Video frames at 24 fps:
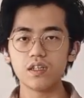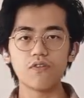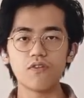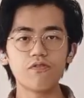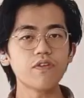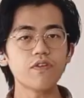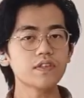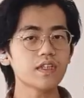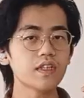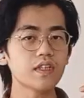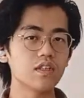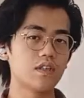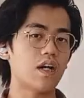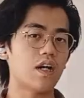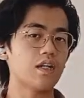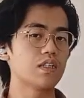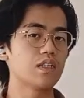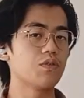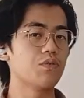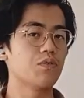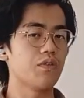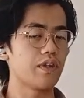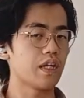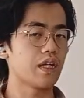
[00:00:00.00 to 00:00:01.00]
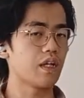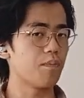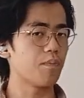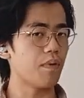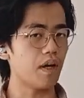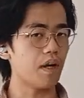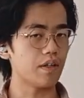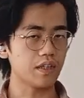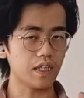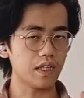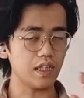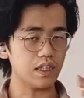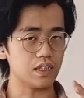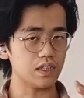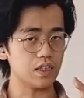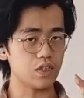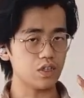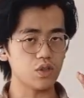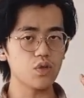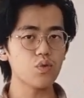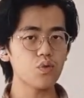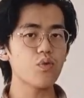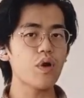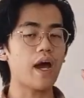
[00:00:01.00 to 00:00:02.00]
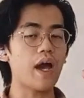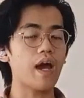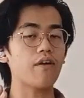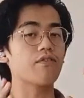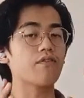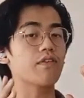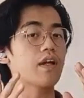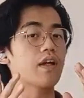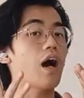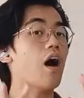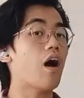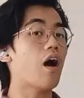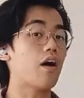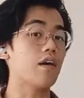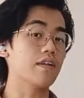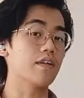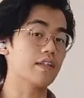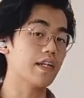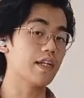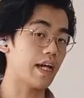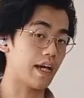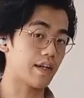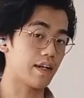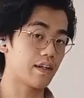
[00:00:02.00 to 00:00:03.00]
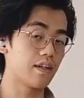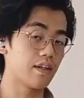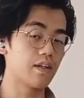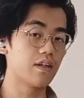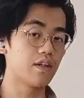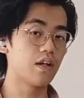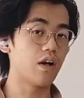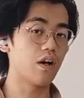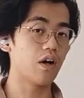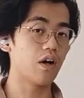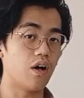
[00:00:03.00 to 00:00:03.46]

The first thing the doctor will think about is you have a heart attack,